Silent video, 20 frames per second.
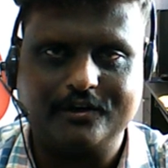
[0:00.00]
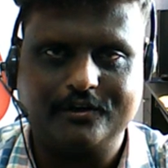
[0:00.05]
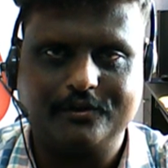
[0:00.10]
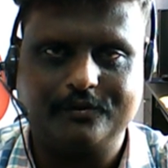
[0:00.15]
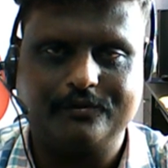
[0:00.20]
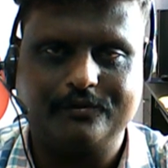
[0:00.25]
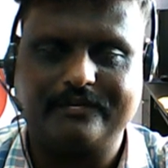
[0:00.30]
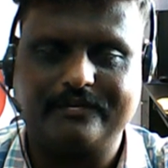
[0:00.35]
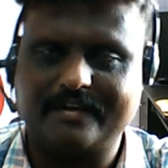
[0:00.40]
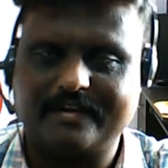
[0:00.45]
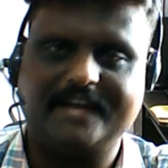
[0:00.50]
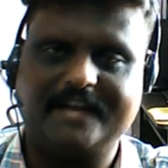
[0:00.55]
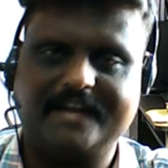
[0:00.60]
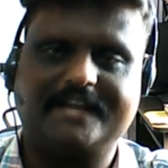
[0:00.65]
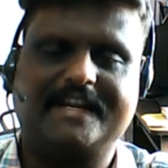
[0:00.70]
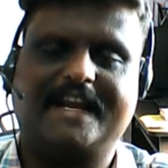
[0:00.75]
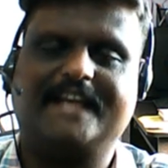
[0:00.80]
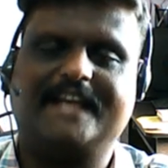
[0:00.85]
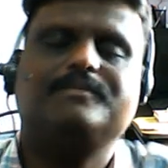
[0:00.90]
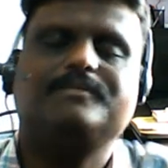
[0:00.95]
to write
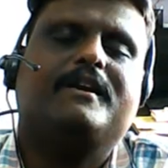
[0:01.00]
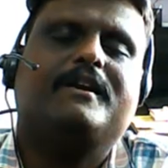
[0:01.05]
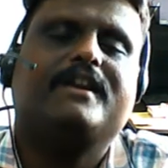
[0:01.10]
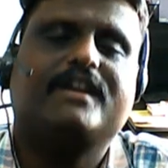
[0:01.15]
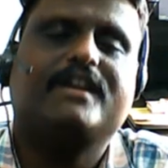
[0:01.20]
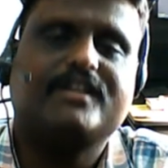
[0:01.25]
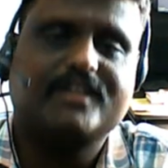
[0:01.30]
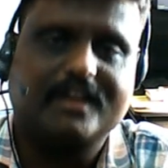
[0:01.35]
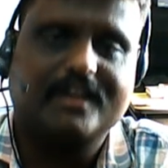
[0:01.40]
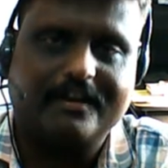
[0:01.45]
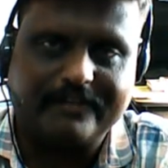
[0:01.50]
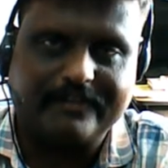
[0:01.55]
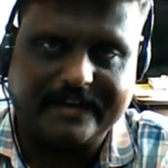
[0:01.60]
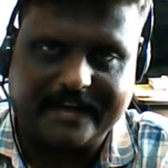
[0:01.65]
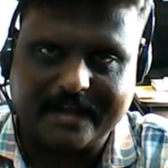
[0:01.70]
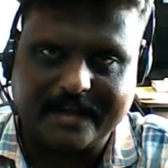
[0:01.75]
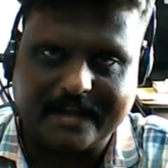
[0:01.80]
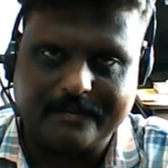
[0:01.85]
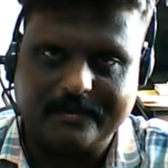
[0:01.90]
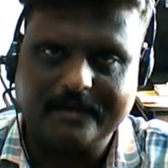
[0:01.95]
explanation of a
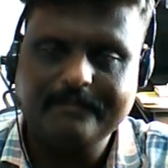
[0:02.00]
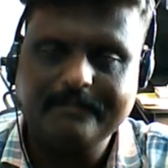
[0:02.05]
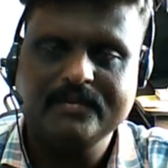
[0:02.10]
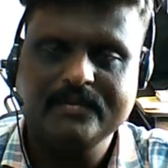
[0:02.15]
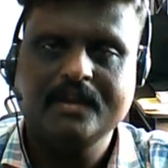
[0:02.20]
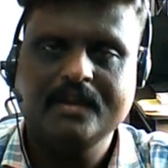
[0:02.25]
table.